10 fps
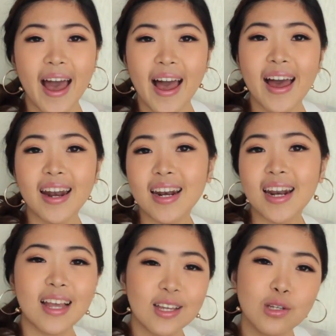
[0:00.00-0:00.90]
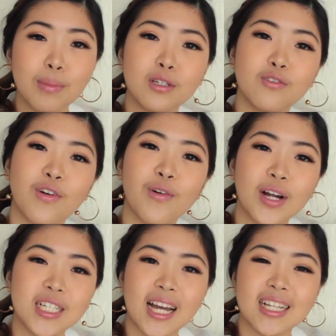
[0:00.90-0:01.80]
And thank you so much for
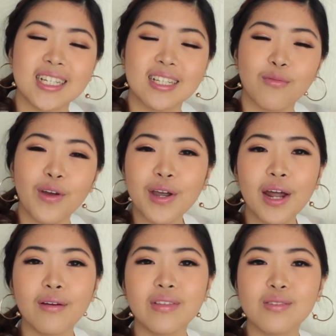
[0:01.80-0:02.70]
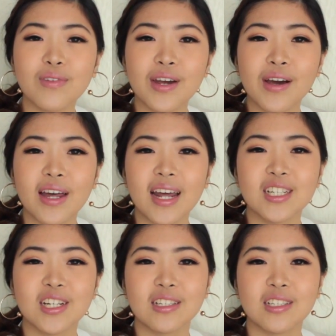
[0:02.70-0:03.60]
watching until the very end of this video, and I
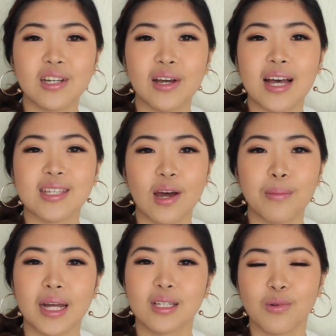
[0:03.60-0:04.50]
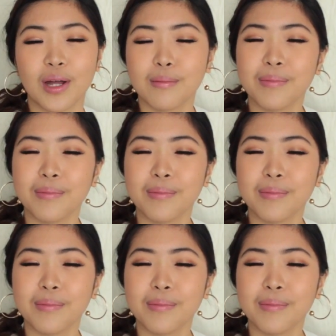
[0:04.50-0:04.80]
shall see you guys on the next one.